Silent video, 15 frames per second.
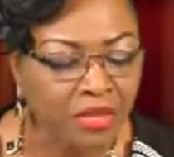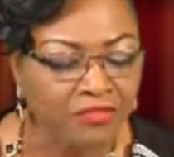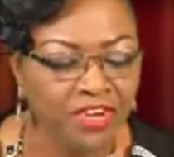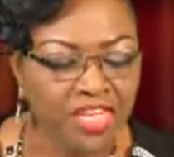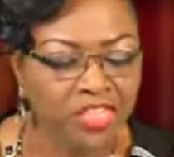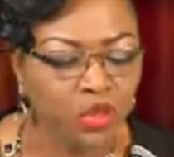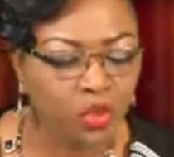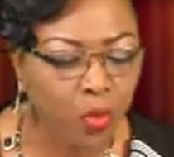
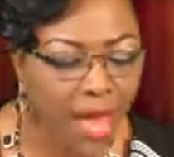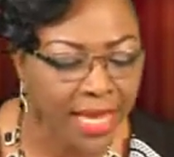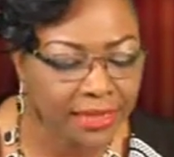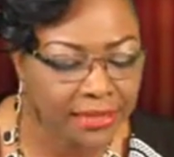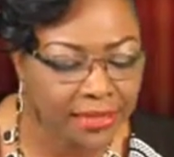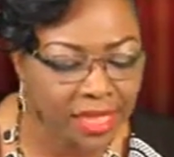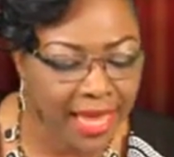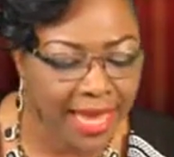Verse
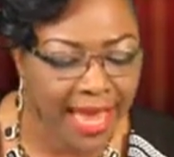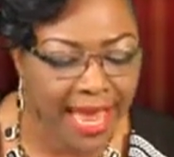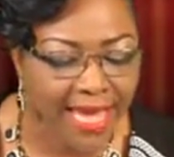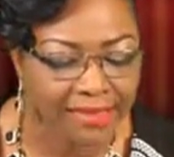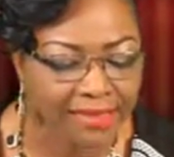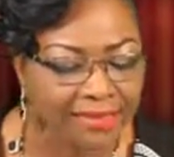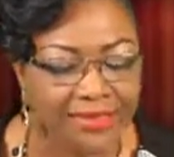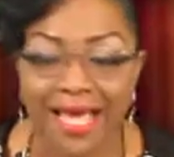
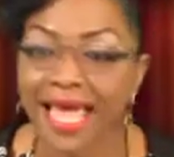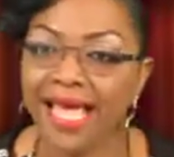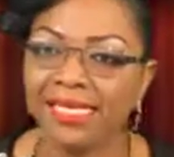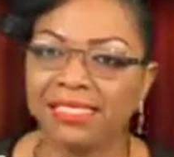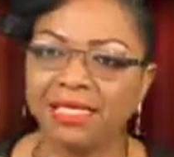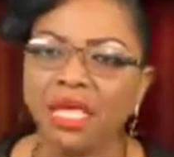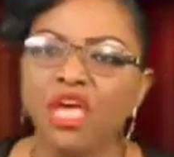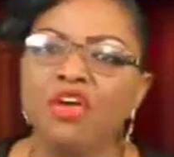28
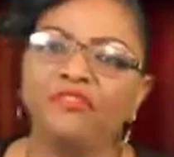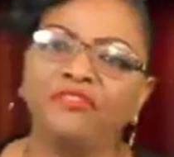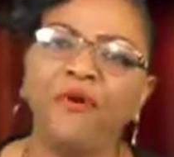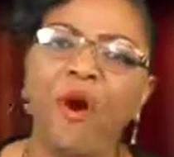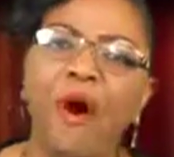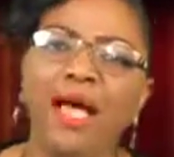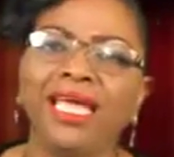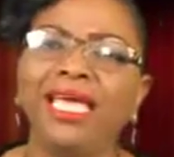says,
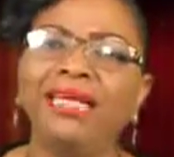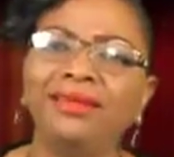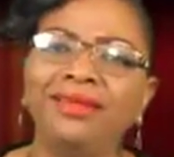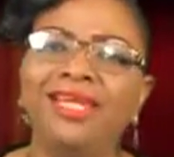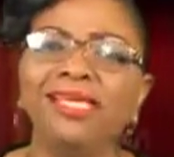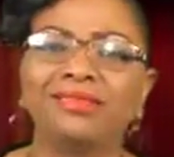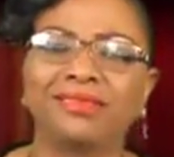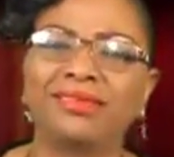For in
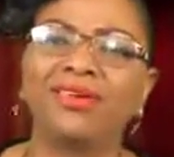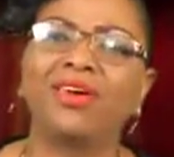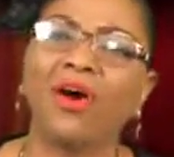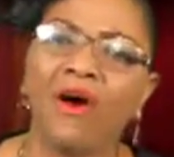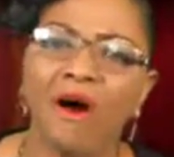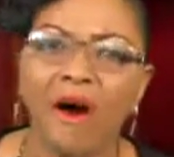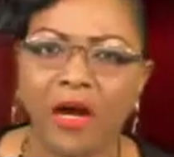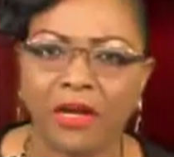this
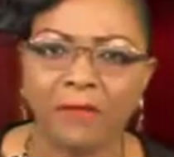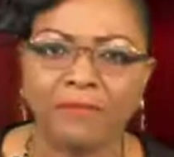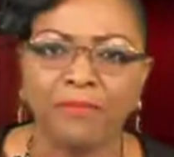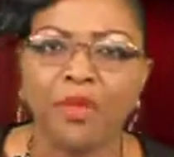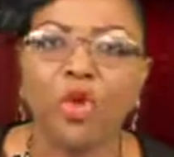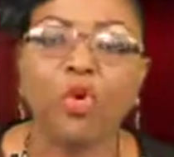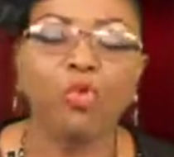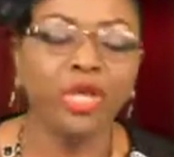God
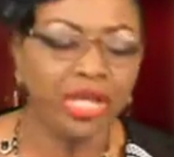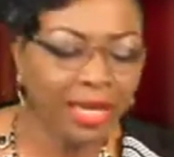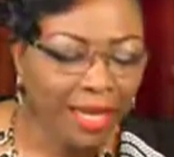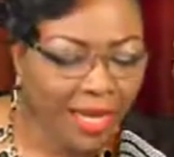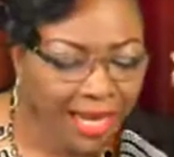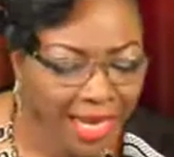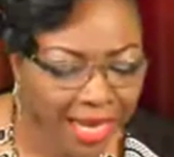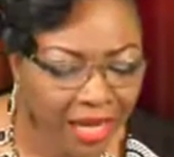we
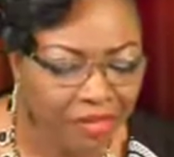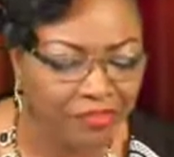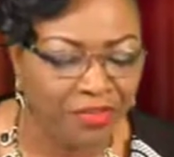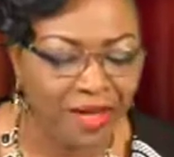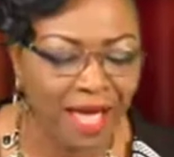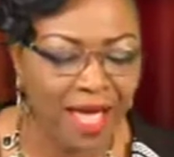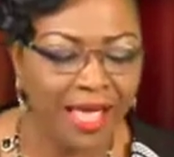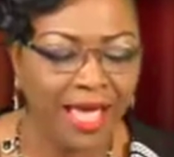live
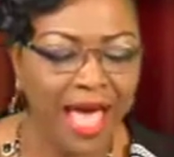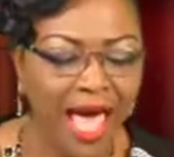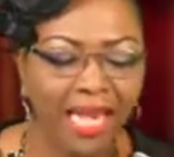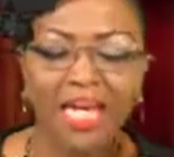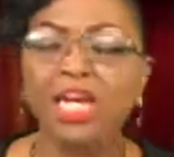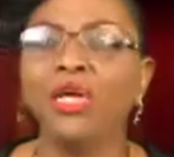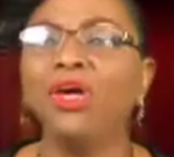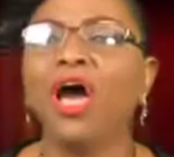
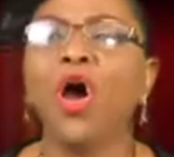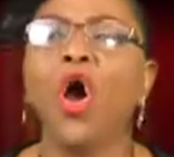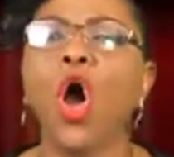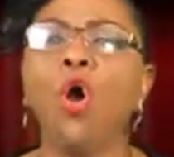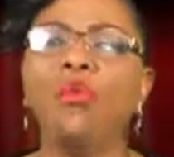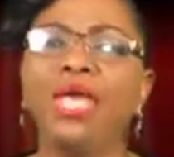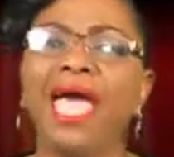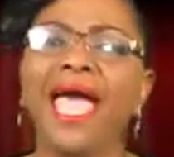Hallelujah.
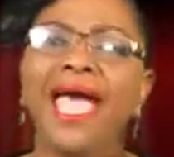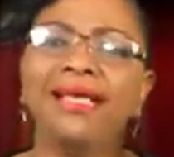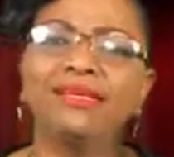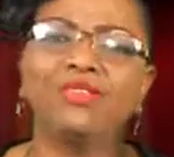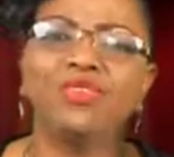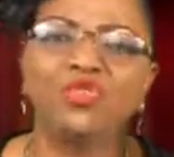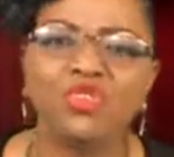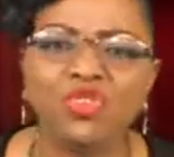Or we
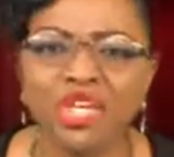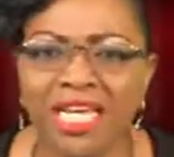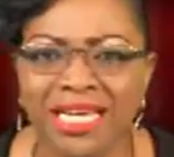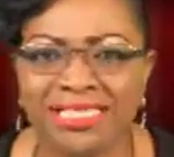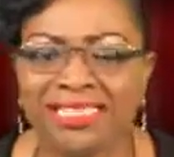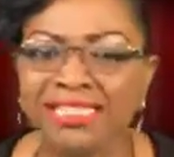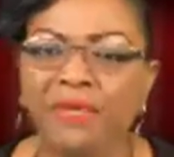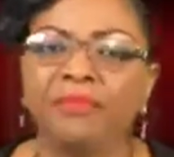
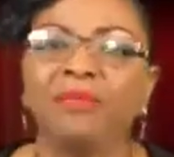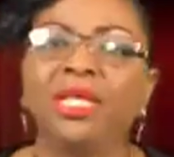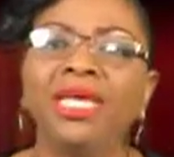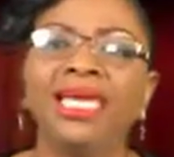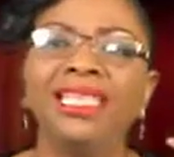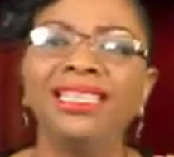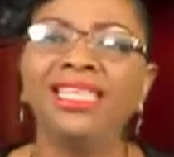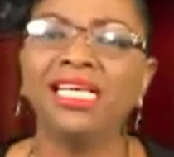exist
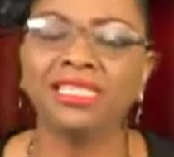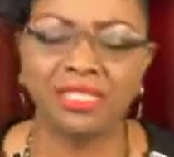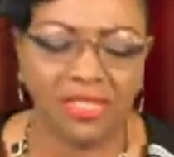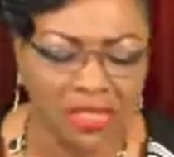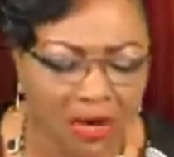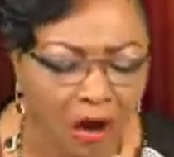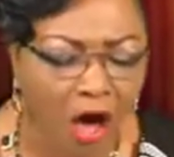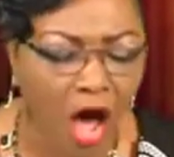in this
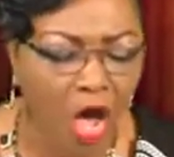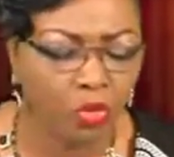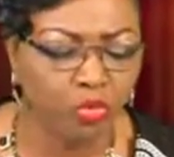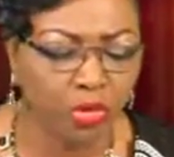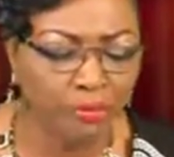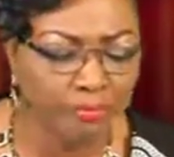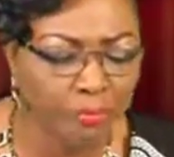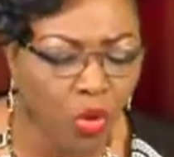God.
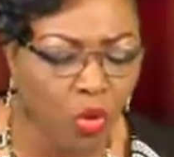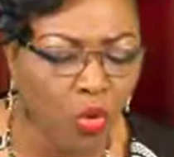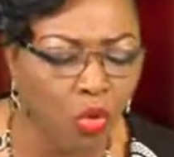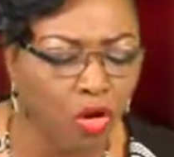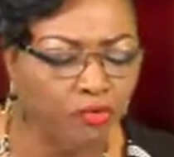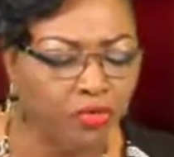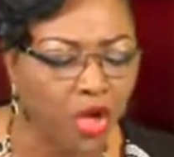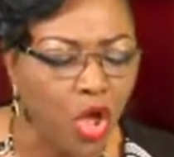We
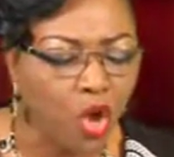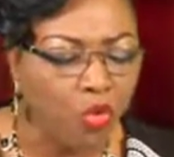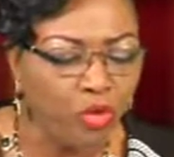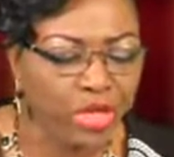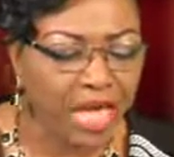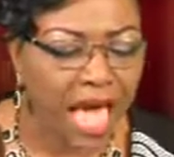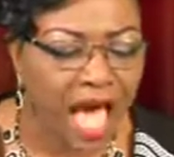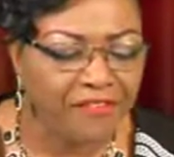move.
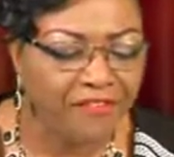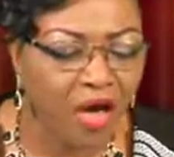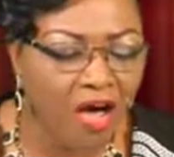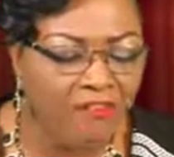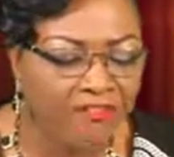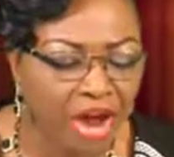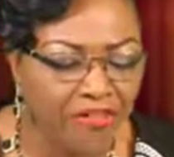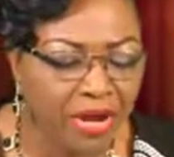We have
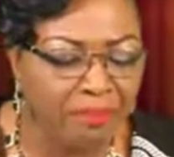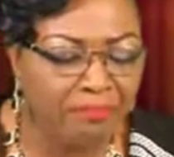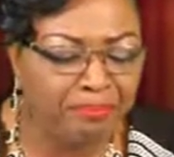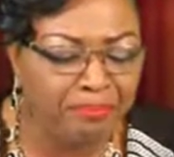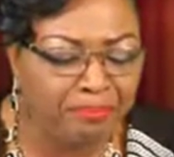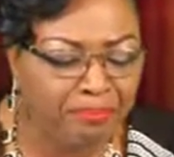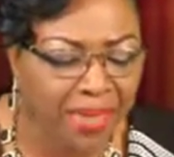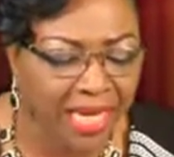our very
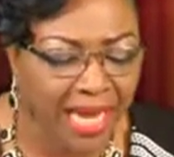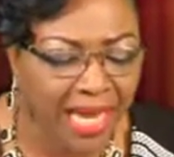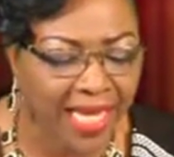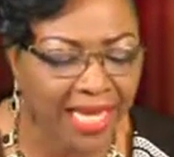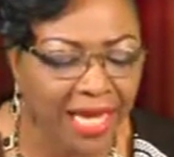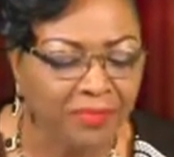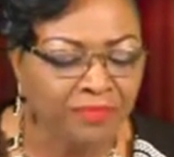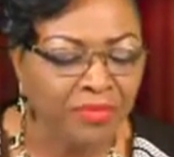
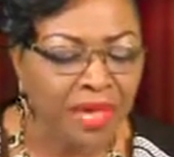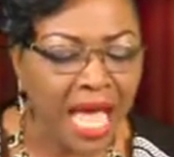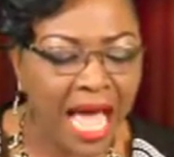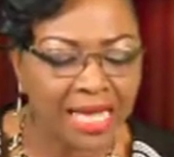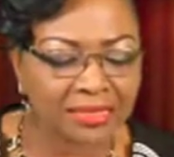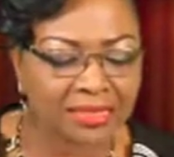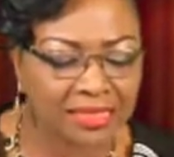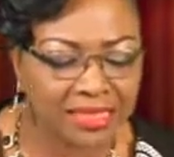being
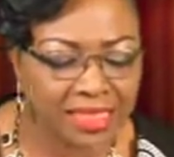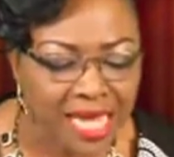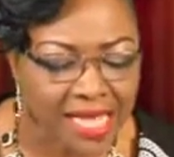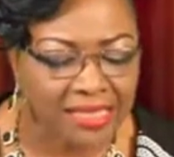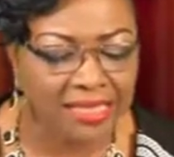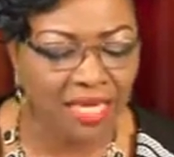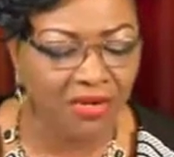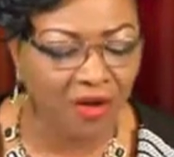as
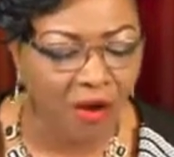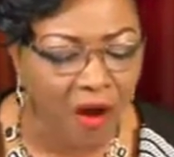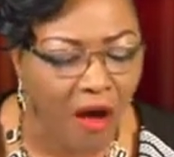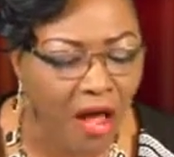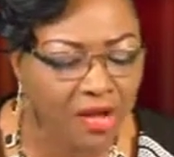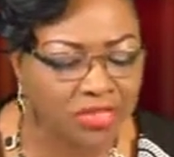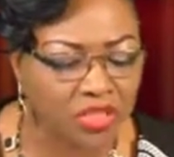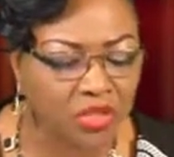certain
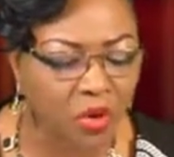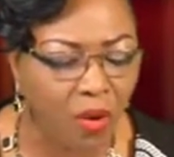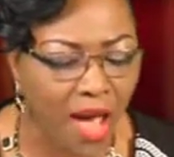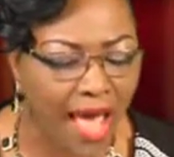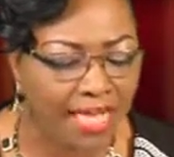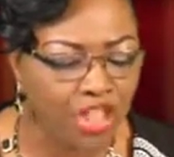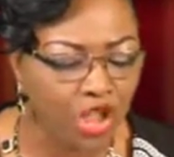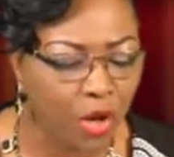also
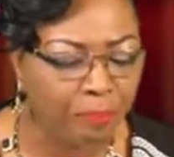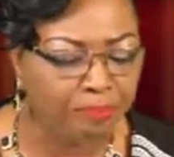as your